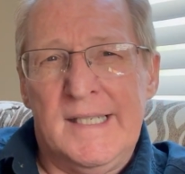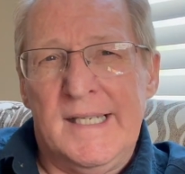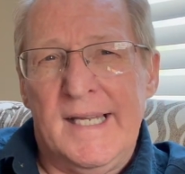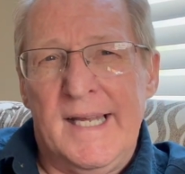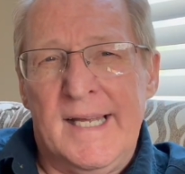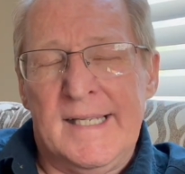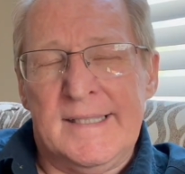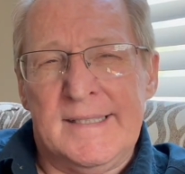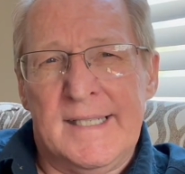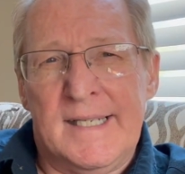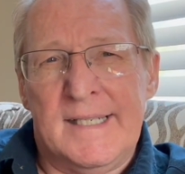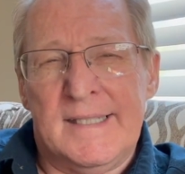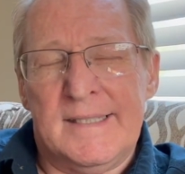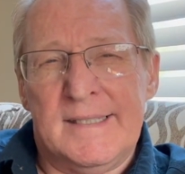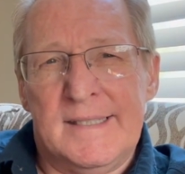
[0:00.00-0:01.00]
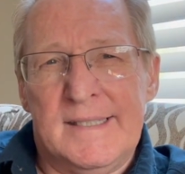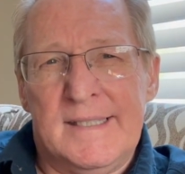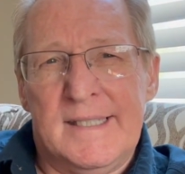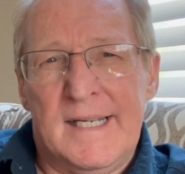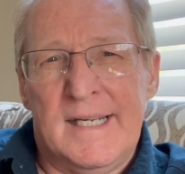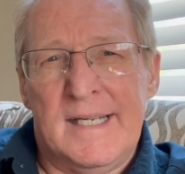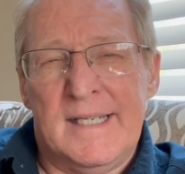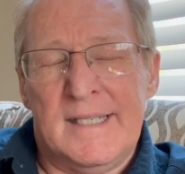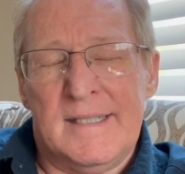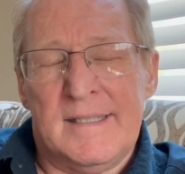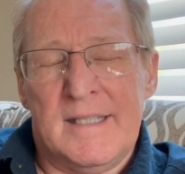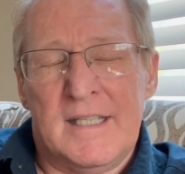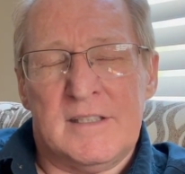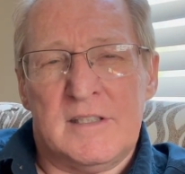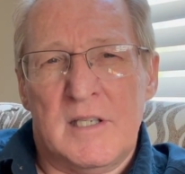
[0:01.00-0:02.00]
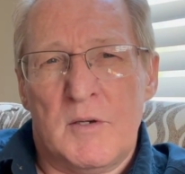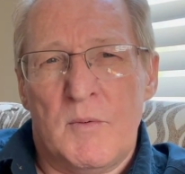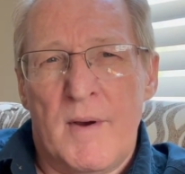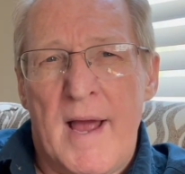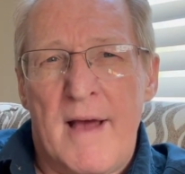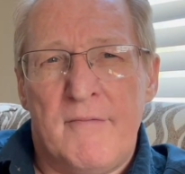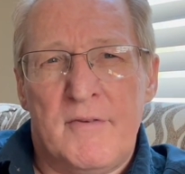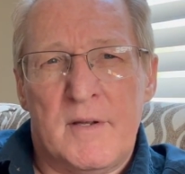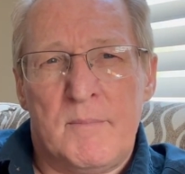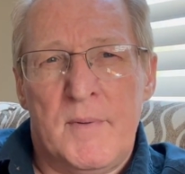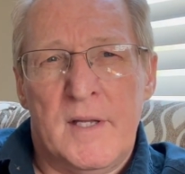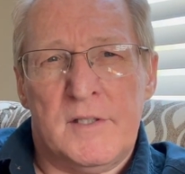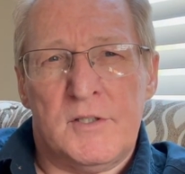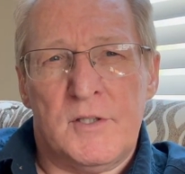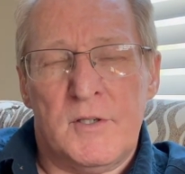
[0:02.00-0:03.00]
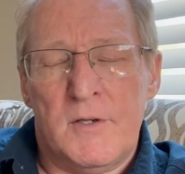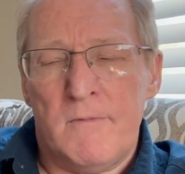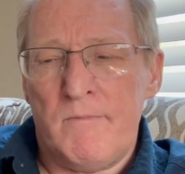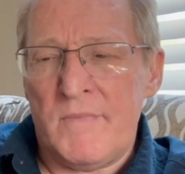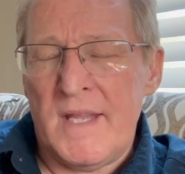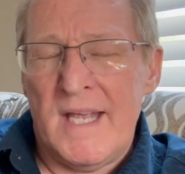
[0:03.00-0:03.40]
And uh, uh, that's a graphic picture.